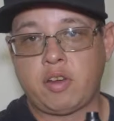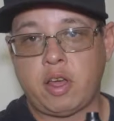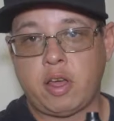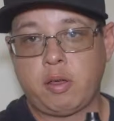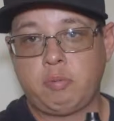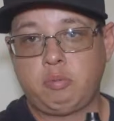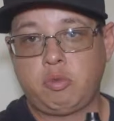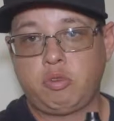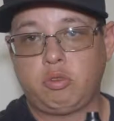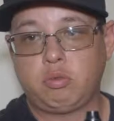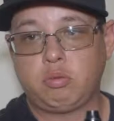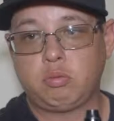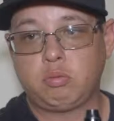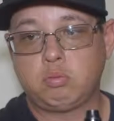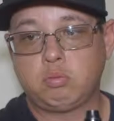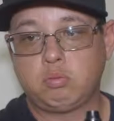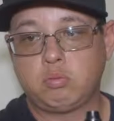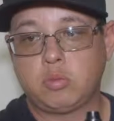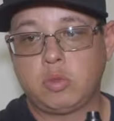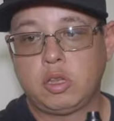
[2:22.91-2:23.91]
times
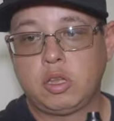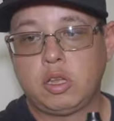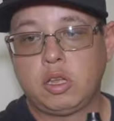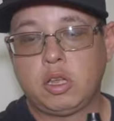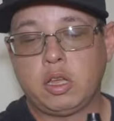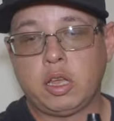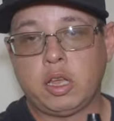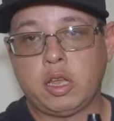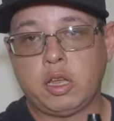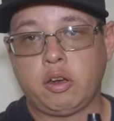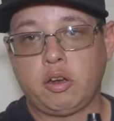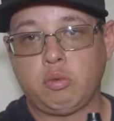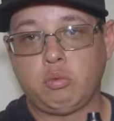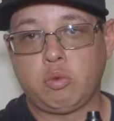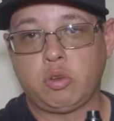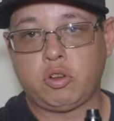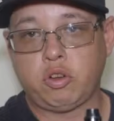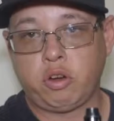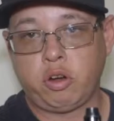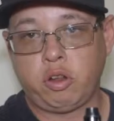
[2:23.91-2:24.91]
and it
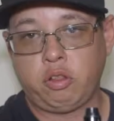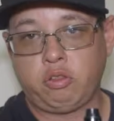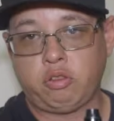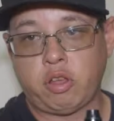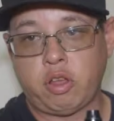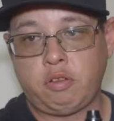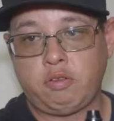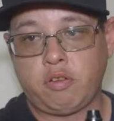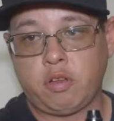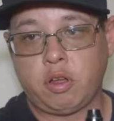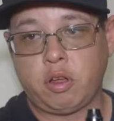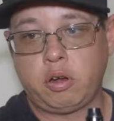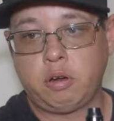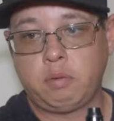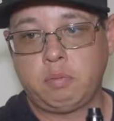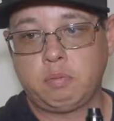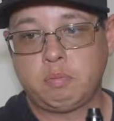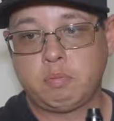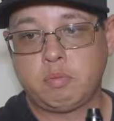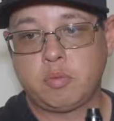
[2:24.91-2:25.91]
will turn itself on,